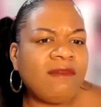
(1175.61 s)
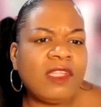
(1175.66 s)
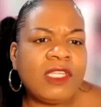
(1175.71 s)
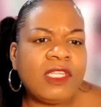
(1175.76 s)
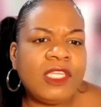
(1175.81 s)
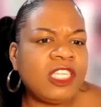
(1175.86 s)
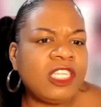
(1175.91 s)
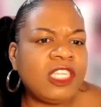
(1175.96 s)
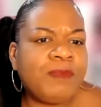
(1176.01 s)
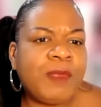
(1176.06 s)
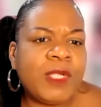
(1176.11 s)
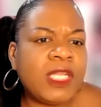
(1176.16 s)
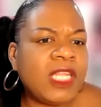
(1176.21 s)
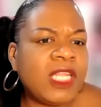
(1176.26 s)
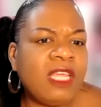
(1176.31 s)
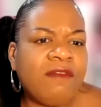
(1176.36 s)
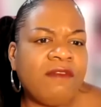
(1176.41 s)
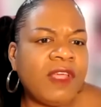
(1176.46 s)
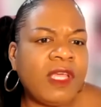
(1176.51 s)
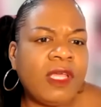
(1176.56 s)
to just
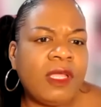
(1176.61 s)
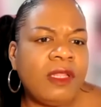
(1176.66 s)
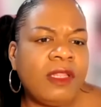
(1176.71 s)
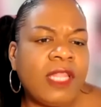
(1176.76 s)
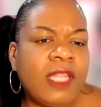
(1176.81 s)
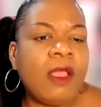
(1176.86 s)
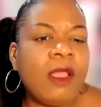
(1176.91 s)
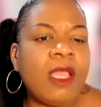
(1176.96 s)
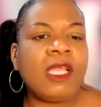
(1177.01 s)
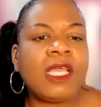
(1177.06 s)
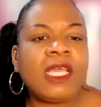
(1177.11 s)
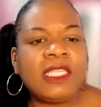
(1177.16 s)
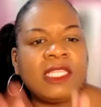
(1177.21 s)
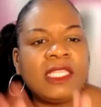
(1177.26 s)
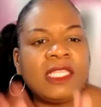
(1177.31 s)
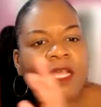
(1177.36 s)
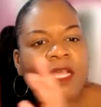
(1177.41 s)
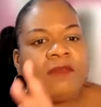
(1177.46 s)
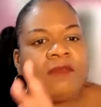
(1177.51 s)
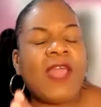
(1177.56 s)
believe it. Because
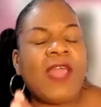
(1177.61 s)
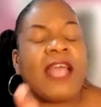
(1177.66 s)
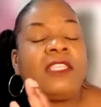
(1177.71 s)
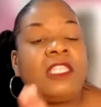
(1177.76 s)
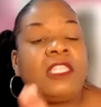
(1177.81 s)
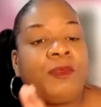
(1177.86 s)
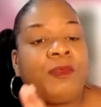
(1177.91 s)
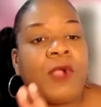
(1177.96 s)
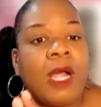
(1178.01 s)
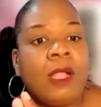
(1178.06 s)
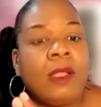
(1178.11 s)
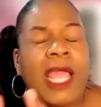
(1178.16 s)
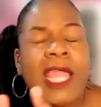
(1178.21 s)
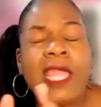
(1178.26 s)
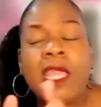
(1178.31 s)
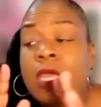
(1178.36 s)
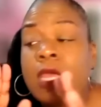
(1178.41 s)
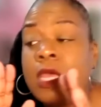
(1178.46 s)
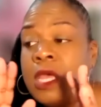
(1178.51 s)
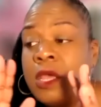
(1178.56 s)
that's the problem.
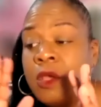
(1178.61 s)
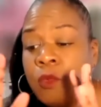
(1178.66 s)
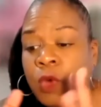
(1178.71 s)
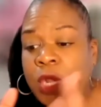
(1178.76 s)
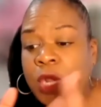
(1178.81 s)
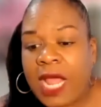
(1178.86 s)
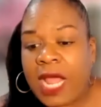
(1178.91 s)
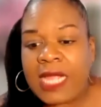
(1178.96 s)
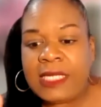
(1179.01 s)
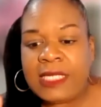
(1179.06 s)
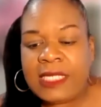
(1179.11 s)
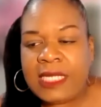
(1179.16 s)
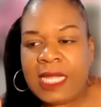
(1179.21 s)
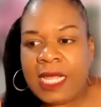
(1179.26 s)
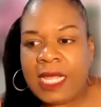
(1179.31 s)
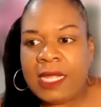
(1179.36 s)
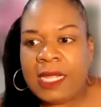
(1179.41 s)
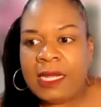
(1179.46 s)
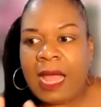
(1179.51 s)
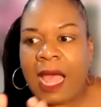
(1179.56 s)
Like when I
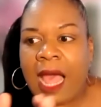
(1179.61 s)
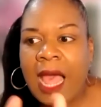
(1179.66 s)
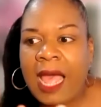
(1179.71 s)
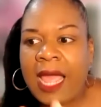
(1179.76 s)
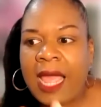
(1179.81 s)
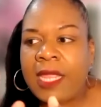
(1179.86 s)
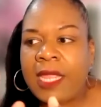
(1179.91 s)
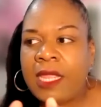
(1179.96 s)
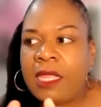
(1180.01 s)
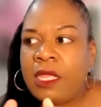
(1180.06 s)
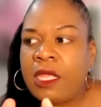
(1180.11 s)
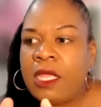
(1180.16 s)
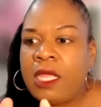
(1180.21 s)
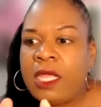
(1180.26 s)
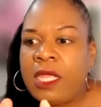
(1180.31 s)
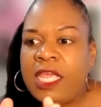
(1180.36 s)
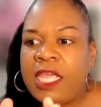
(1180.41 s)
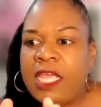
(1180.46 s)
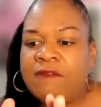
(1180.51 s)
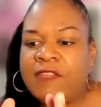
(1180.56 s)
said, I
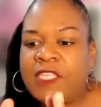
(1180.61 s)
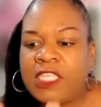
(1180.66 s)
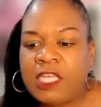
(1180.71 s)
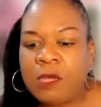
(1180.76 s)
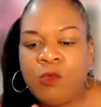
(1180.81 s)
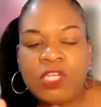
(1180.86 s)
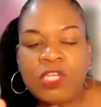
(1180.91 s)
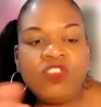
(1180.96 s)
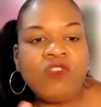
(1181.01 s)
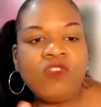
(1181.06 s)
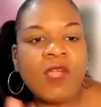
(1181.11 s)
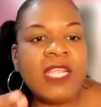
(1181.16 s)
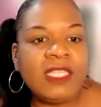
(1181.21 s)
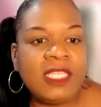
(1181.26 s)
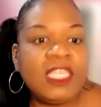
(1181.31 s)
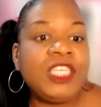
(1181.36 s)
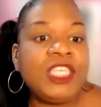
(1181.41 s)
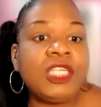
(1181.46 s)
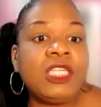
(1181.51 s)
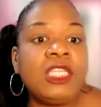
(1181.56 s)
if someone
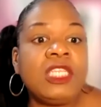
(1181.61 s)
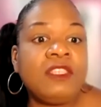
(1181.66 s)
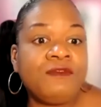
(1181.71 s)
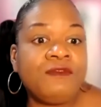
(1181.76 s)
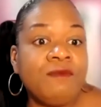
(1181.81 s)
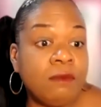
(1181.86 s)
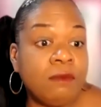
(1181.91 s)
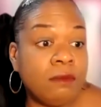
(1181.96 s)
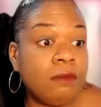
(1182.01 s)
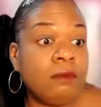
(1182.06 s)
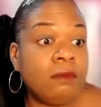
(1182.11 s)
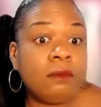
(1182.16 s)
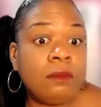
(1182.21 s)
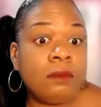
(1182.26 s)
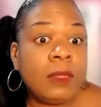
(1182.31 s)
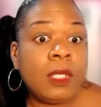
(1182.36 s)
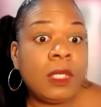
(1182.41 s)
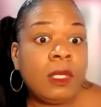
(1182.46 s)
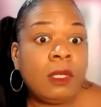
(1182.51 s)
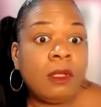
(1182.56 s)
transitions
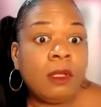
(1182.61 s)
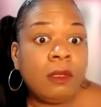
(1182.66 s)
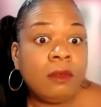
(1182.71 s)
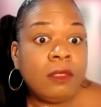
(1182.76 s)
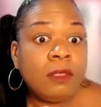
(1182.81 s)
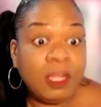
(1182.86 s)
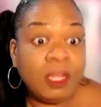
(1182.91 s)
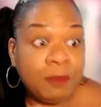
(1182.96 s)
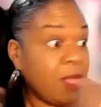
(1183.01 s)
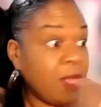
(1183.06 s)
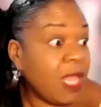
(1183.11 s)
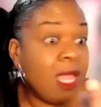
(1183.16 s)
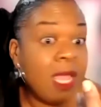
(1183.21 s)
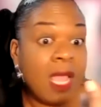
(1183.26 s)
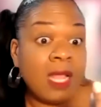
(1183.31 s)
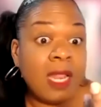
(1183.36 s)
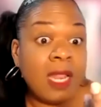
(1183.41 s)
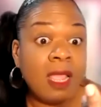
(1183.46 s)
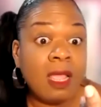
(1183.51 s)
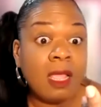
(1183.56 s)
to me
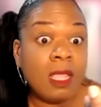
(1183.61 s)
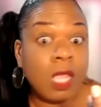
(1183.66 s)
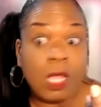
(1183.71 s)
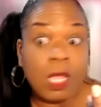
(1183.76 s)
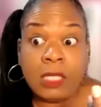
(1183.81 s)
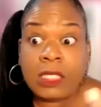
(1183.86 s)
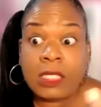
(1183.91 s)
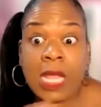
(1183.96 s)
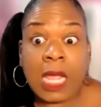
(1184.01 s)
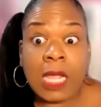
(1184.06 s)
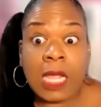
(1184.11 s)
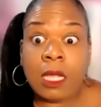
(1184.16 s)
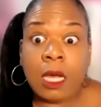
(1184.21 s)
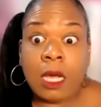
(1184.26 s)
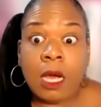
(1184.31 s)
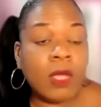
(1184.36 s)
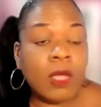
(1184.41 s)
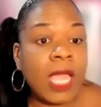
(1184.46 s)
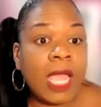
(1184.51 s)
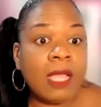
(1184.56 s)
and they, it's like
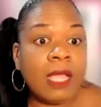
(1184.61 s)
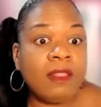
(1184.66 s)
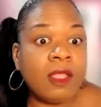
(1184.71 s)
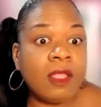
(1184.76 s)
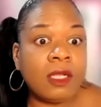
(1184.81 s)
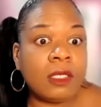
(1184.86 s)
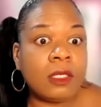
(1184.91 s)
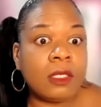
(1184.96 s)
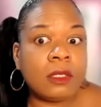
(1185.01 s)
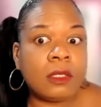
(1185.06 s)
okay, they